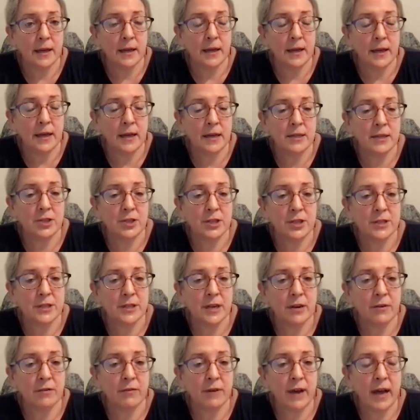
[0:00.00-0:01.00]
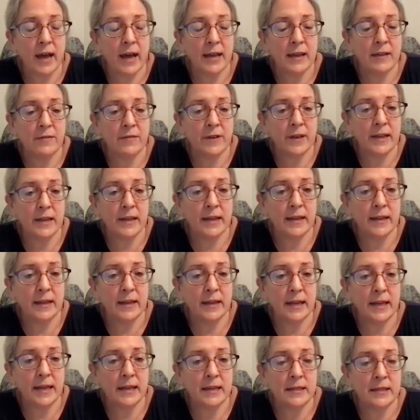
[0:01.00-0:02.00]
And just arriving
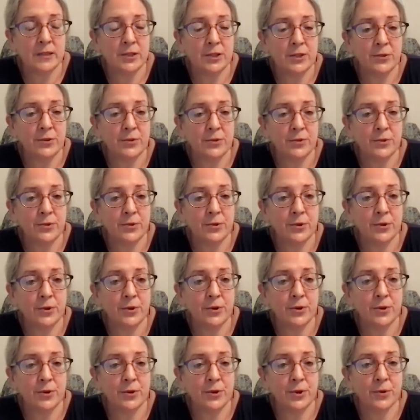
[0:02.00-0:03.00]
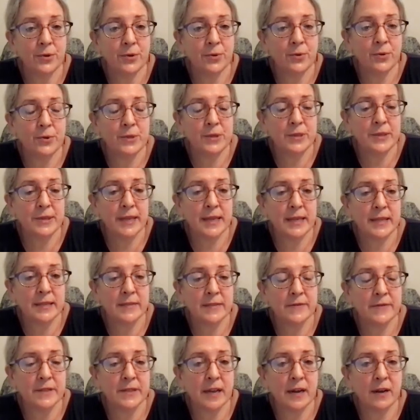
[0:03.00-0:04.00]
into your own sense
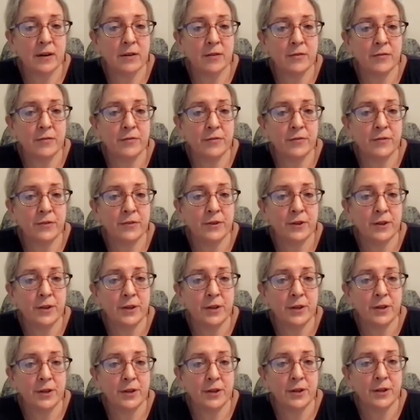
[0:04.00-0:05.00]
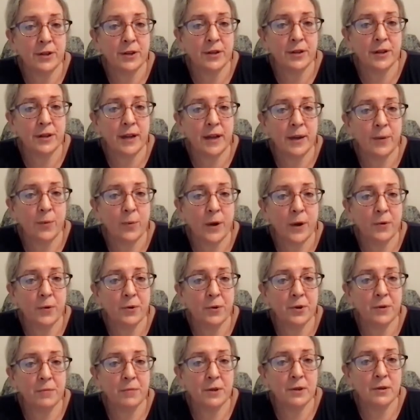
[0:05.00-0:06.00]
of self, I
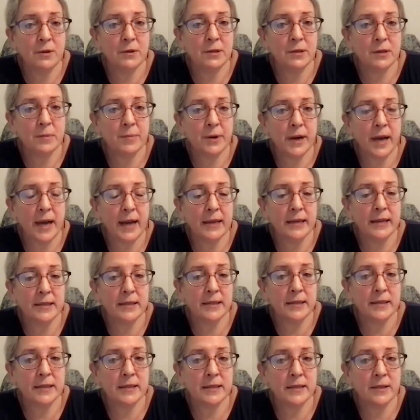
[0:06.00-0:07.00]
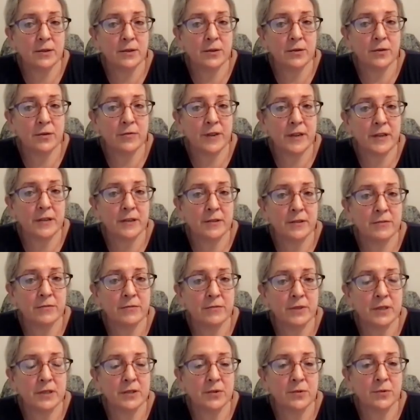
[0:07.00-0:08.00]
welcome you to the practice of inner
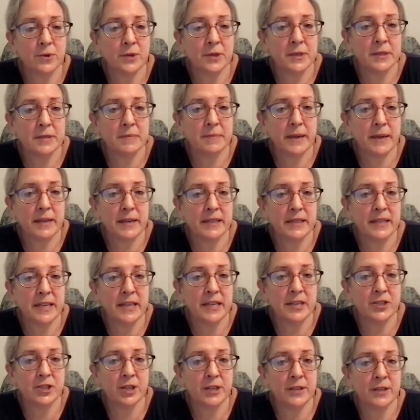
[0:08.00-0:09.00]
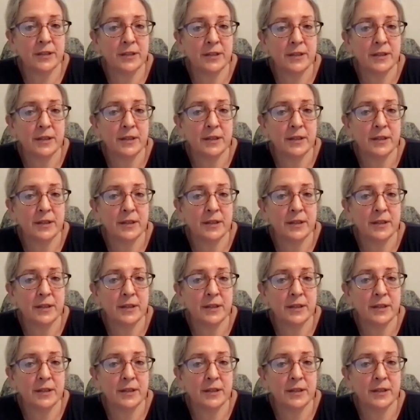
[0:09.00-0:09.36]
resource meditation,